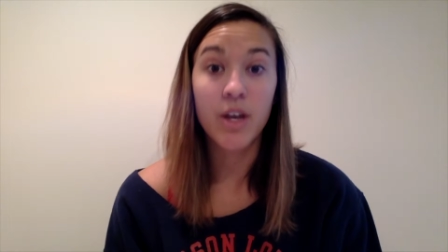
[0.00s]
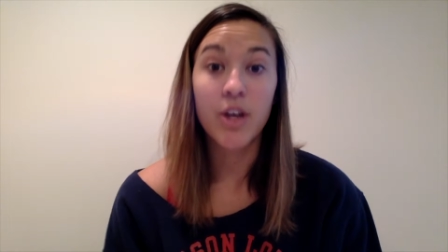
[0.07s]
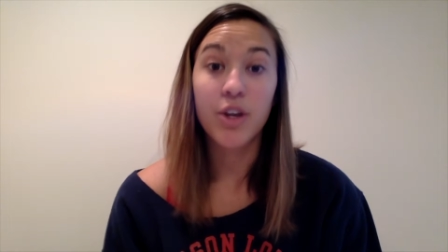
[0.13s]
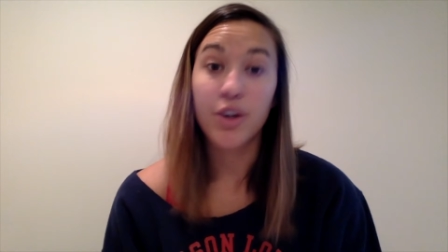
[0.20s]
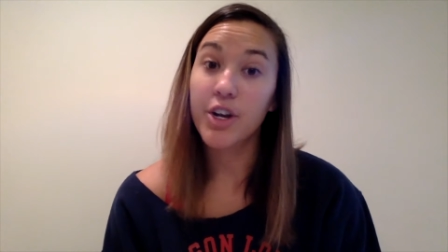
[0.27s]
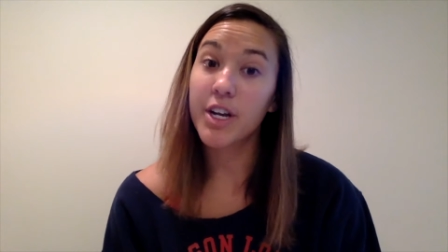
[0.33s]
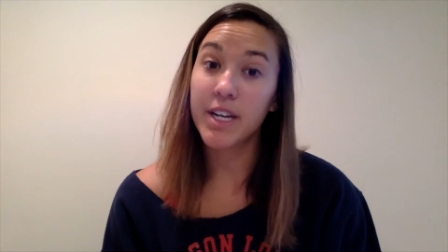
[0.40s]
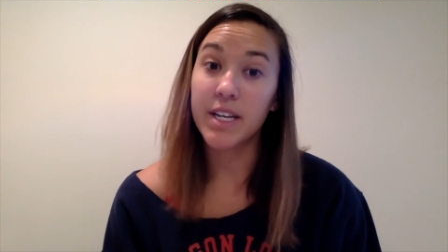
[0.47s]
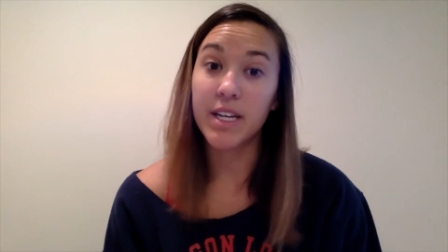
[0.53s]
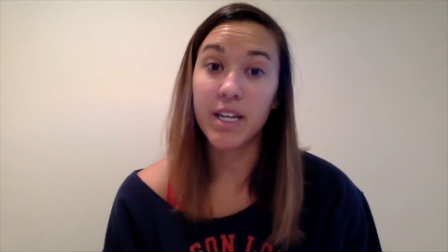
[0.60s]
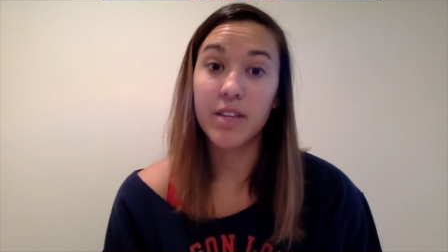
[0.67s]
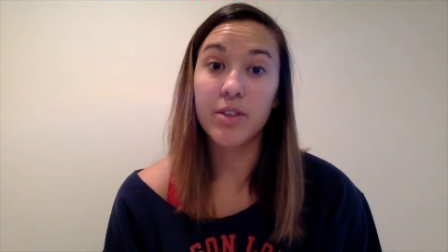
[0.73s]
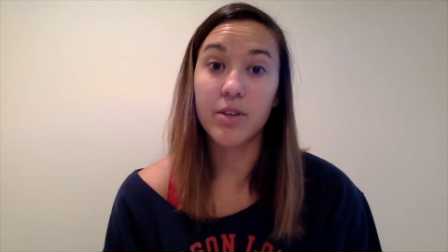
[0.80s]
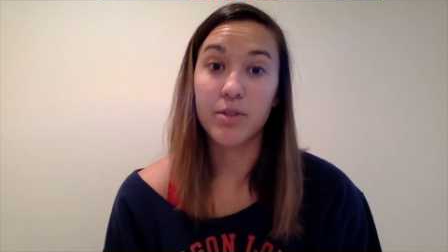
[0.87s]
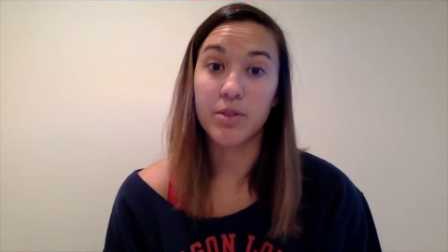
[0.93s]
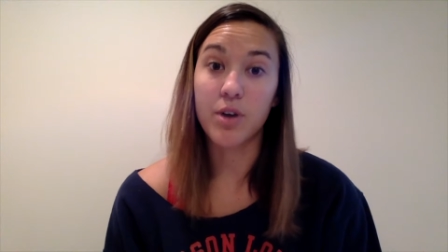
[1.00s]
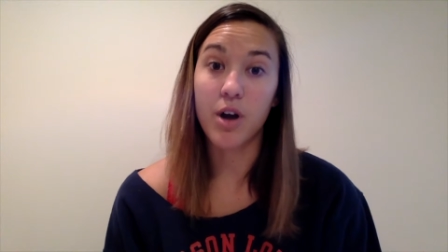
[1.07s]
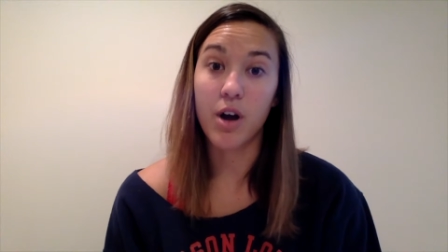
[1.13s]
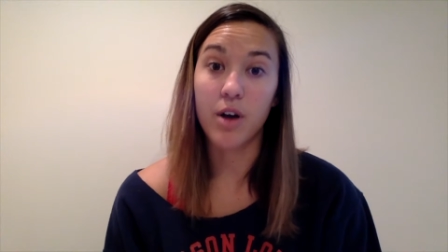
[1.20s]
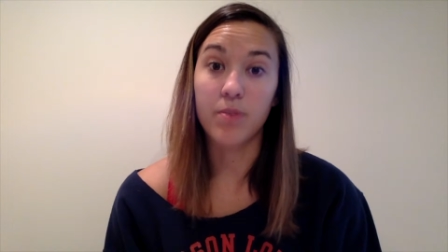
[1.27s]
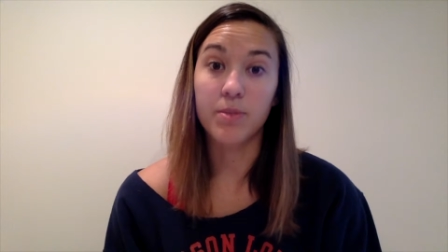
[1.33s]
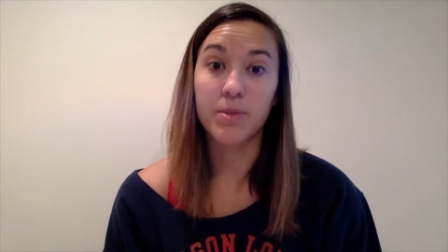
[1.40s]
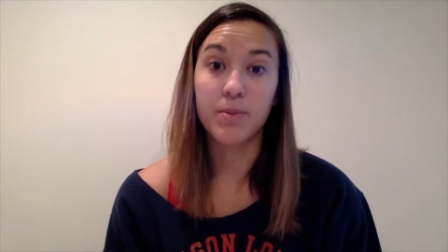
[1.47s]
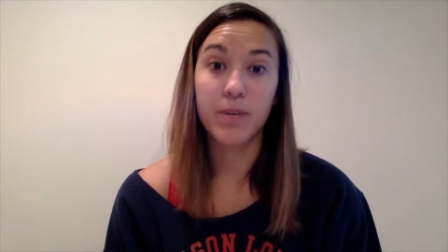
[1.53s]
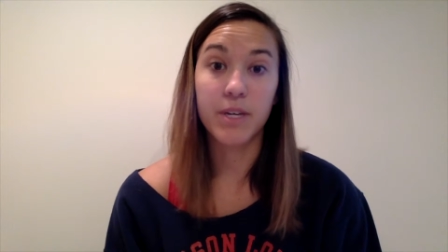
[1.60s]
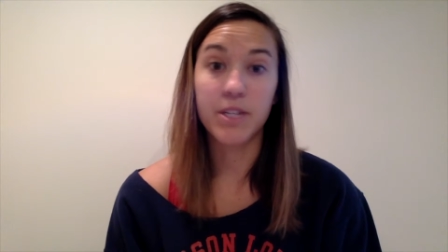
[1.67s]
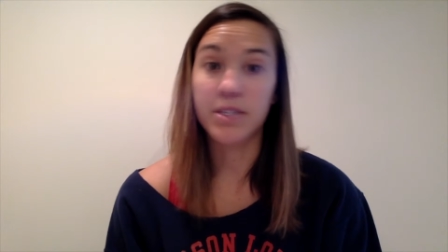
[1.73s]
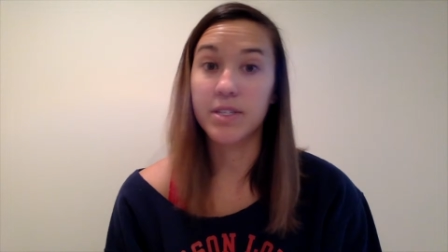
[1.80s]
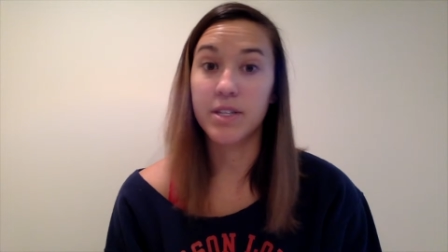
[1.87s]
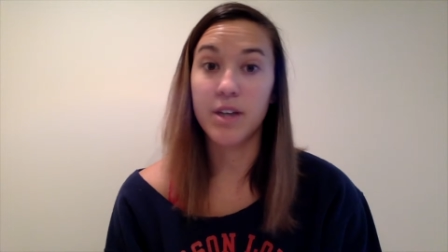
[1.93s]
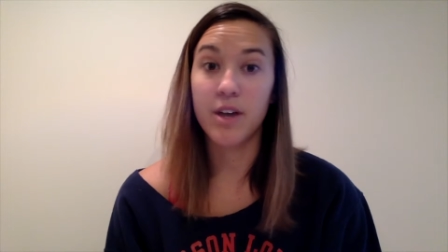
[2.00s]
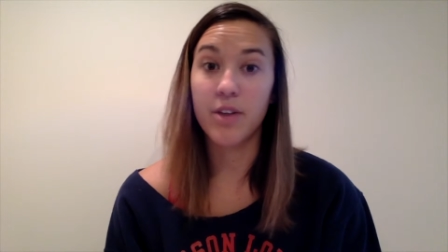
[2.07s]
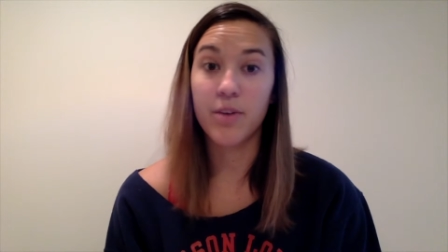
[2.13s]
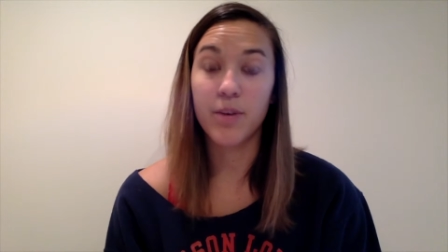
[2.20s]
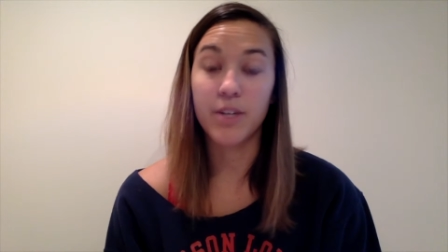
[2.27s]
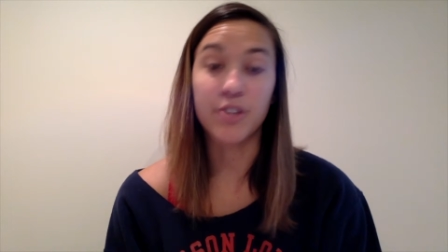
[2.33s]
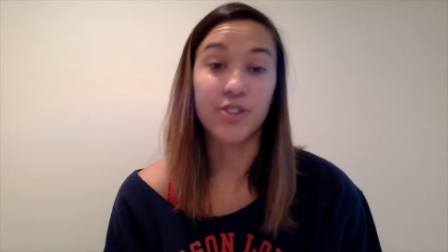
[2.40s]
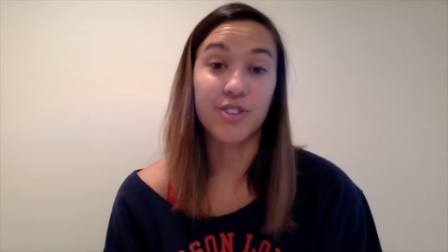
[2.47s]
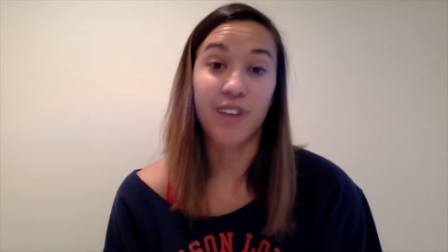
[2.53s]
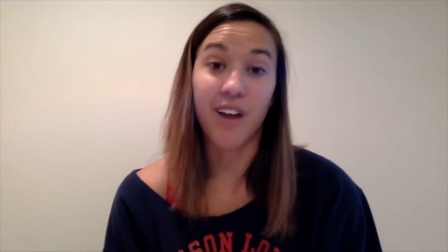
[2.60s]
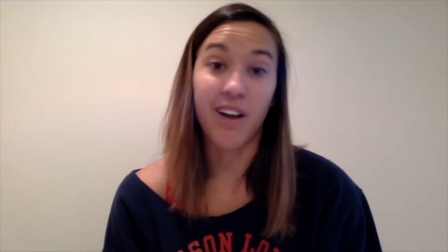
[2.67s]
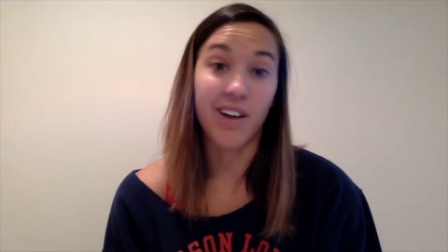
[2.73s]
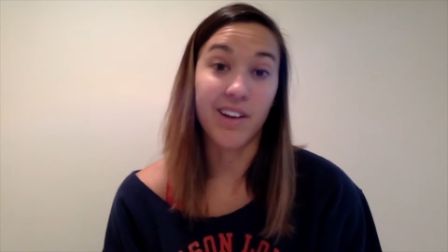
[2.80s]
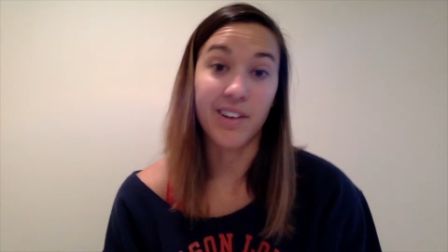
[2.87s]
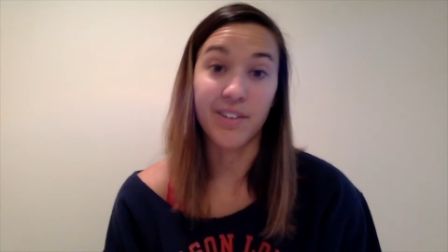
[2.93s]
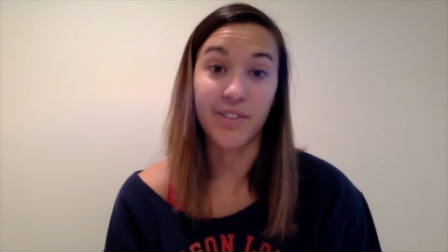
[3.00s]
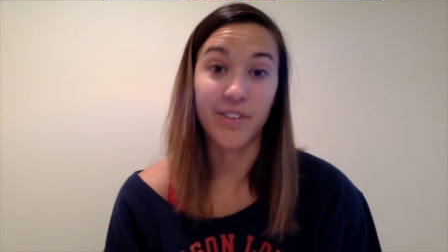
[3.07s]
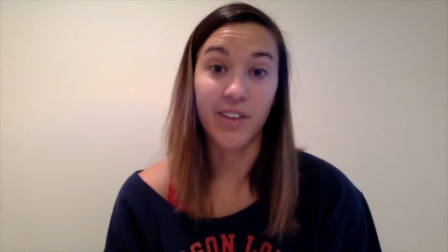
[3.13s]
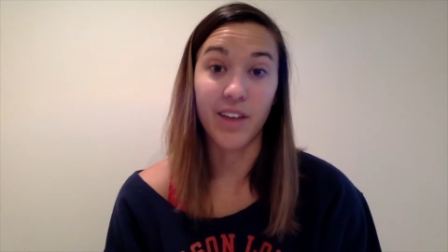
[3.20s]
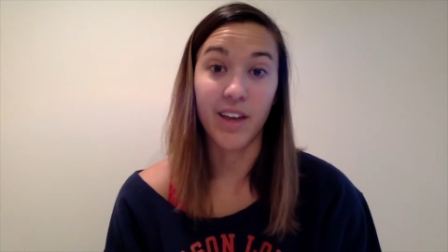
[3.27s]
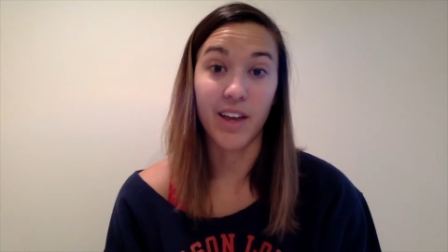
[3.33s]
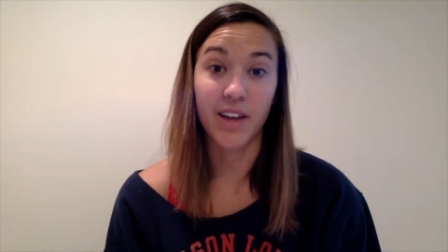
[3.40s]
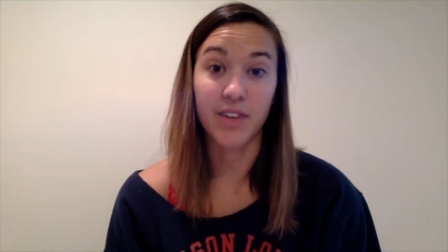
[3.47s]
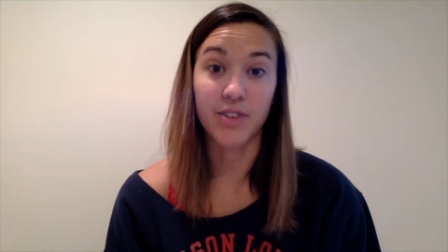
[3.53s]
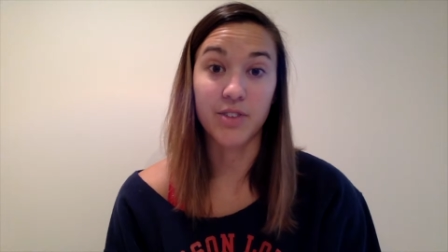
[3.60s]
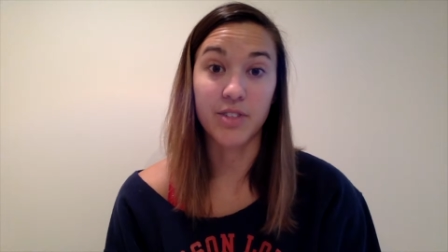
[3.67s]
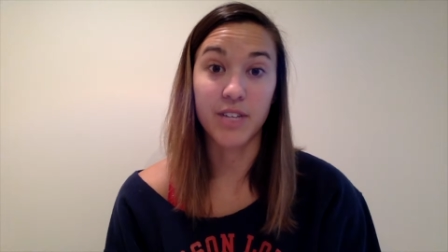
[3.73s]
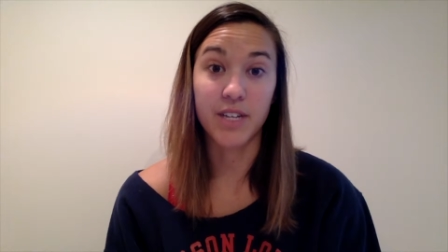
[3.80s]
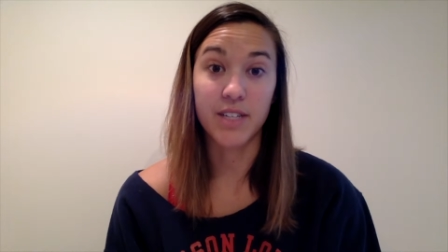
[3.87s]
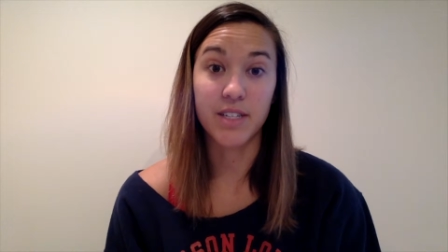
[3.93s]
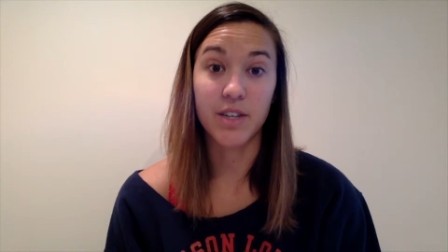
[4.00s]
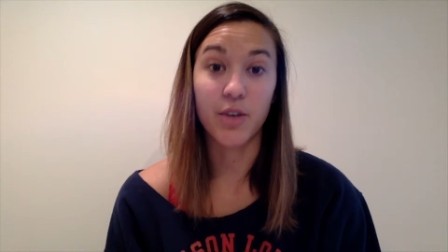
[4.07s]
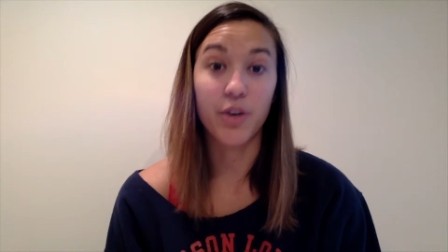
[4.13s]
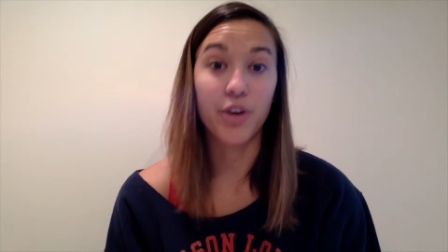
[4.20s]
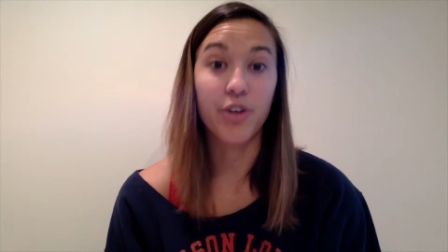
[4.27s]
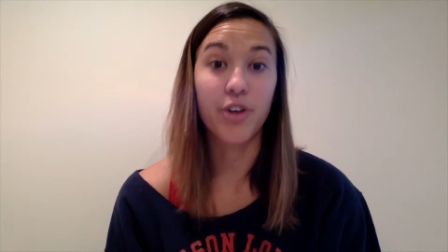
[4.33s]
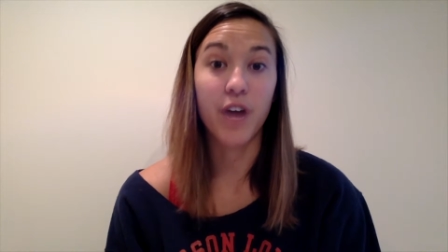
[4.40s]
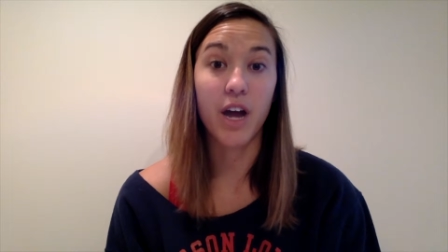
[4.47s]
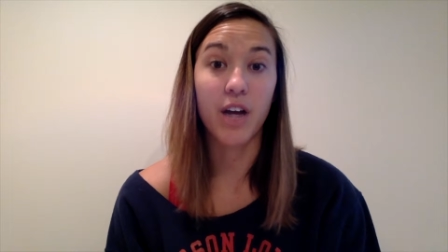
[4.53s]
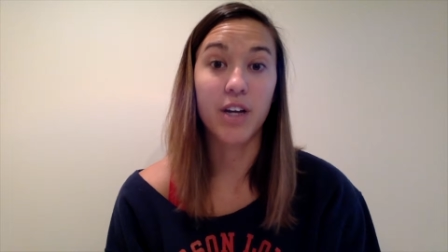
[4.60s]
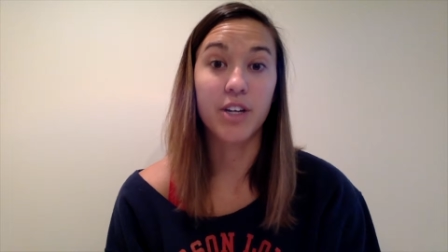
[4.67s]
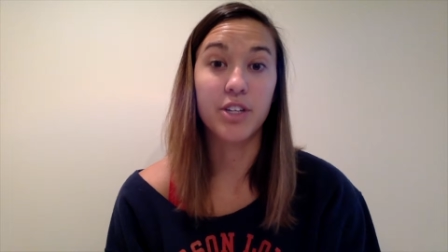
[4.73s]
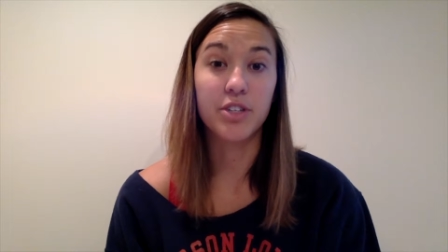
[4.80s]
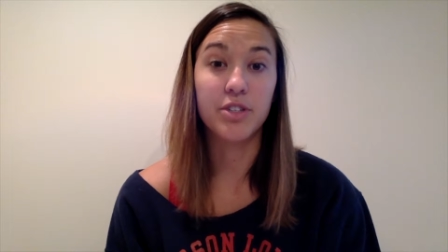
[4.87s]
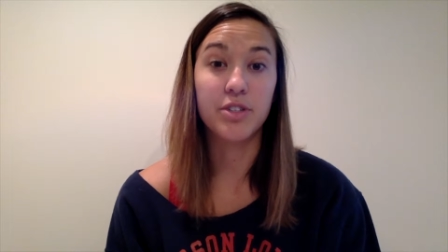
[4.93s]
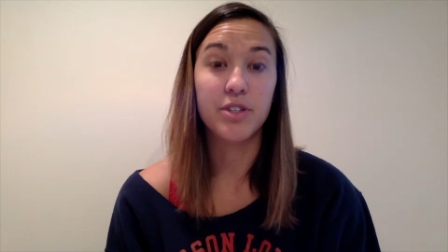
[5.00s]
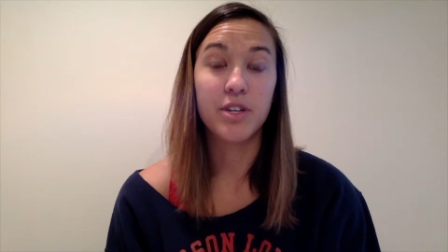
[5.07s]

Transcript: you're going to need those carbs because otherwise you're not going to feel like exercising, or you're not going to